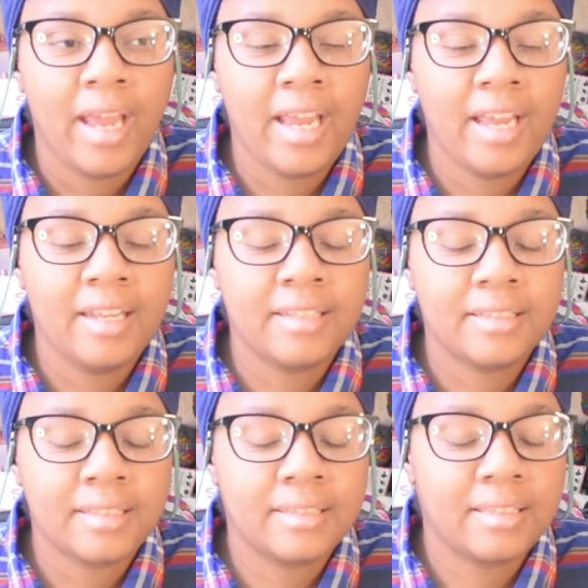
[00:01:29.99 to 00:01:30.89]
and
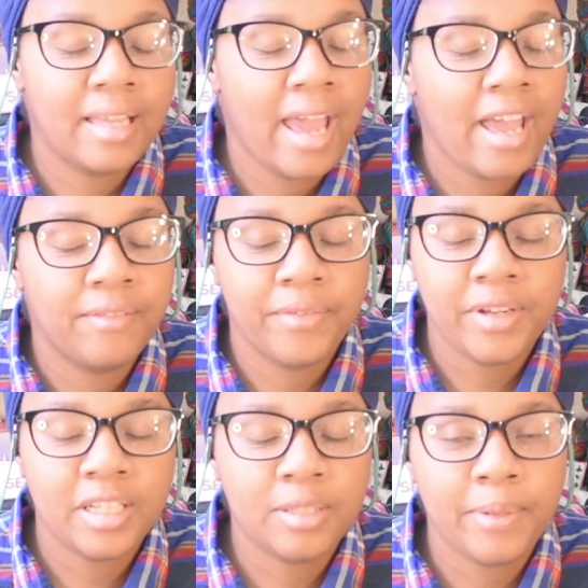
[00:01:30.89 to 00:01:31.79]
it's the
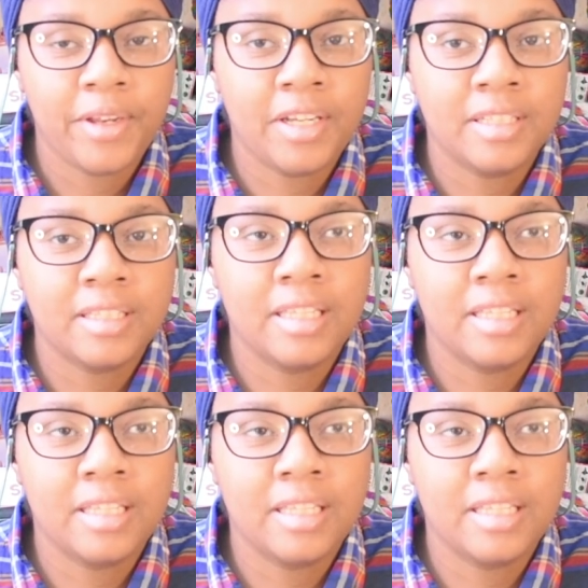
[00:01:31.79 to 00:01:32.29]
ad-free experience.